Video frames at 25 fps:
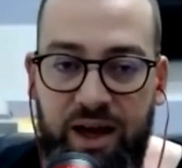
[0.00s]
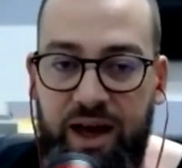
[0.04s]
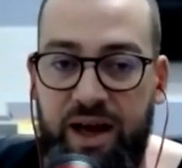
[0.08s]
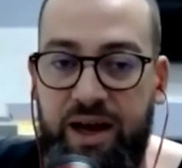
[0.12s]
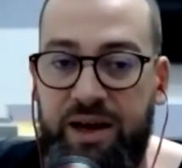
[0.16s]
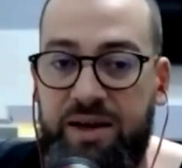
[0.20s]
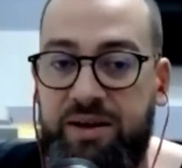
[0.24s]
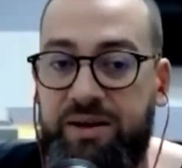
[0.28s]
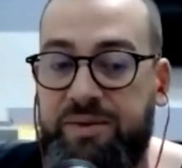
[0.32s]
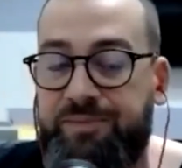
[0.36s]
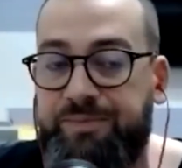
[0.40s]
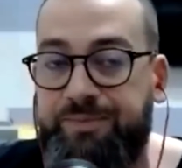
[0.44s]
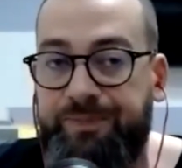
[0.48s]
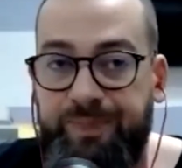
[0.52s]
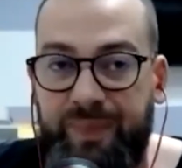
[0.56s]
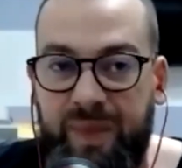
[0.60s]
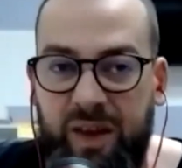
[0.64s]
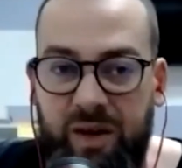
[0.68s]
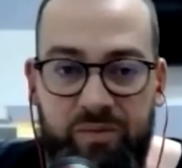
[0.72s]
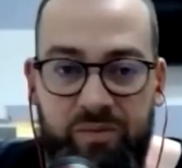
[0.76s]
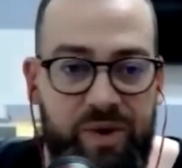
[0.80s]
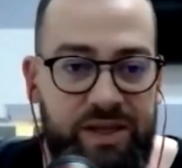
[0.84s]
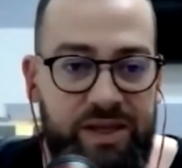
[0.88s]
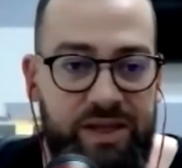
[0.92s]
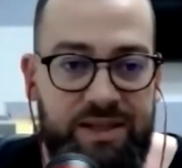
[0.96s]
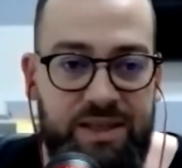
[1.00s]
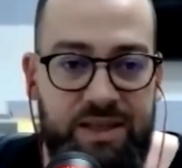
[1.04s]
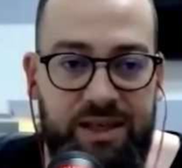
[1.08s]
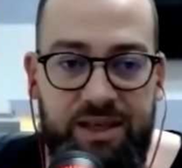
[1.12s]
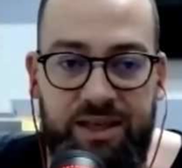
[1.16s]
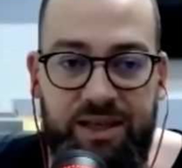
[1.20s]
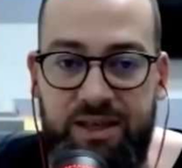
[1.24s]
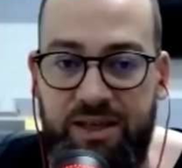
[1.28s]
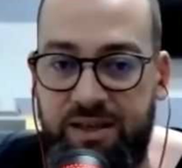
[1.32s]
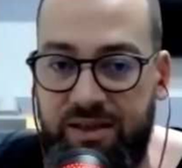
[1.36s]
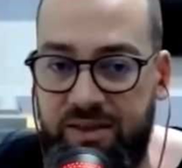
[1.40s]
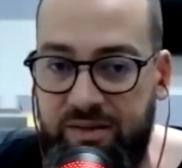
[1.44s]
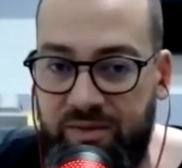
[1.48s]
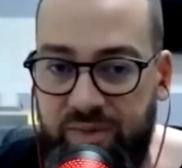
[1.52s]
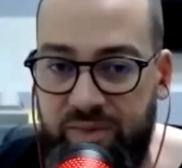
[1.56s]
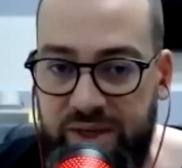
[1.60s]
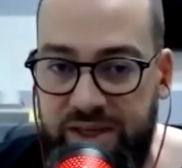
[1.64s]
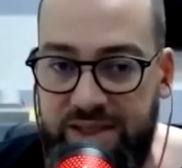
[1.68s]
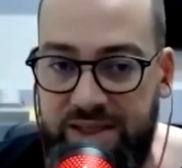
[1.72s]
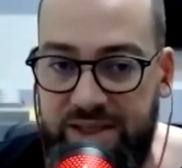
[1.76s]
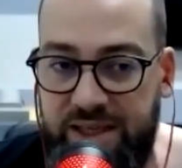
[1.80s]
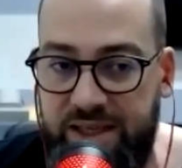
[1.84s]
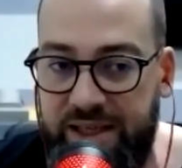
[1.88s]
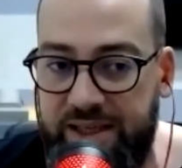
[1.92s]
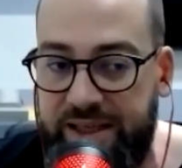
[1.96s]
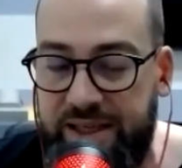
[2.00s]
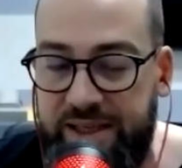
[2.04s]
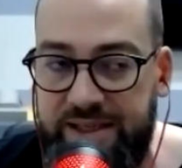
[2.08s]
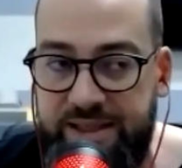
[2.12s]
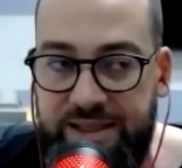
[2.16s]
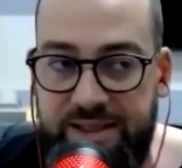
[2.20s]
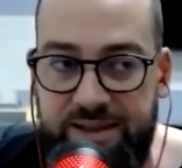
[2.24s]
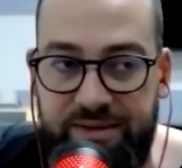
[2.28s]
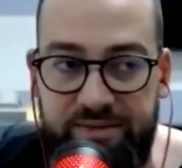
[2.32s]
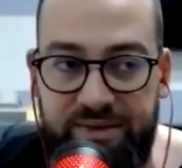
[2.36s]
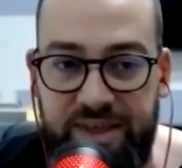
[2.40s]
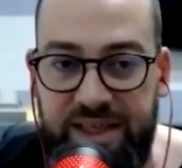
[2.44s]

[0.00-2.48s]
and basically basically that's